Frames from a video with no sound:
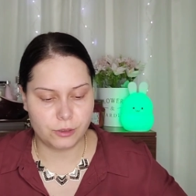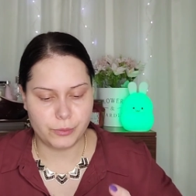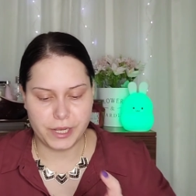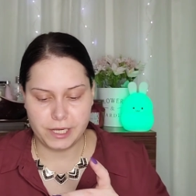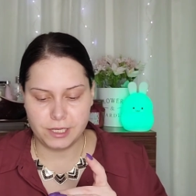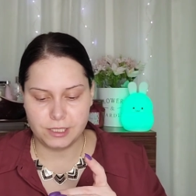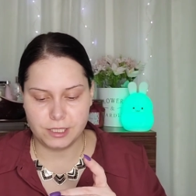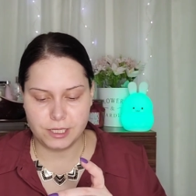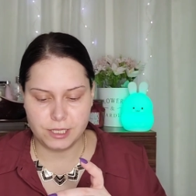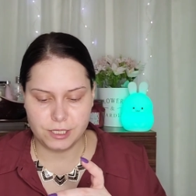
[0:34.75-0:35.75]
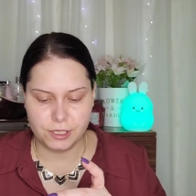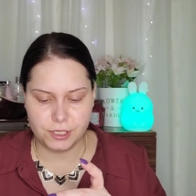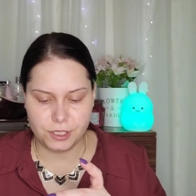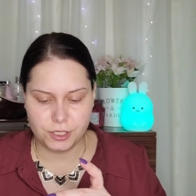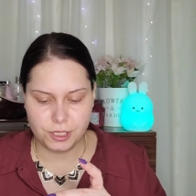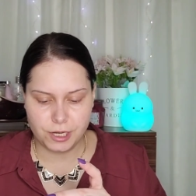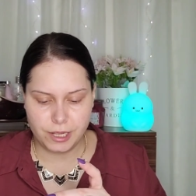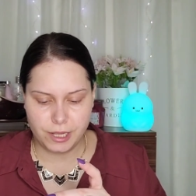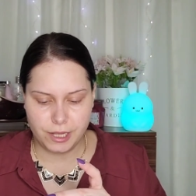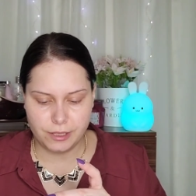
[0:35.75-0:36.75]
Mine is in the
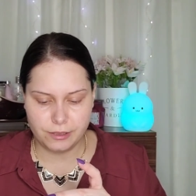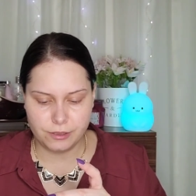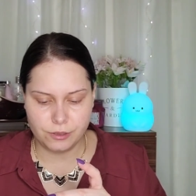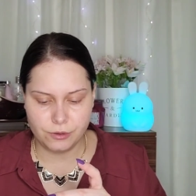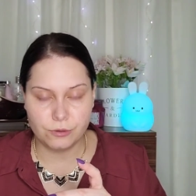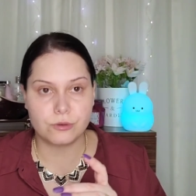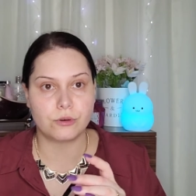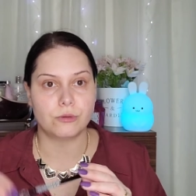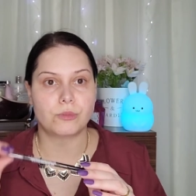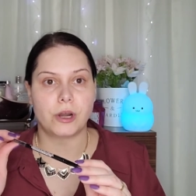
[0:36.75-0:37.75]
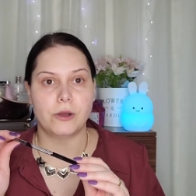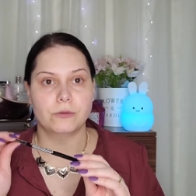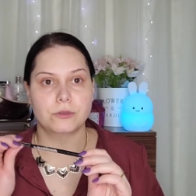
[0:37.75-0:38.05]
shade Neutral Brown.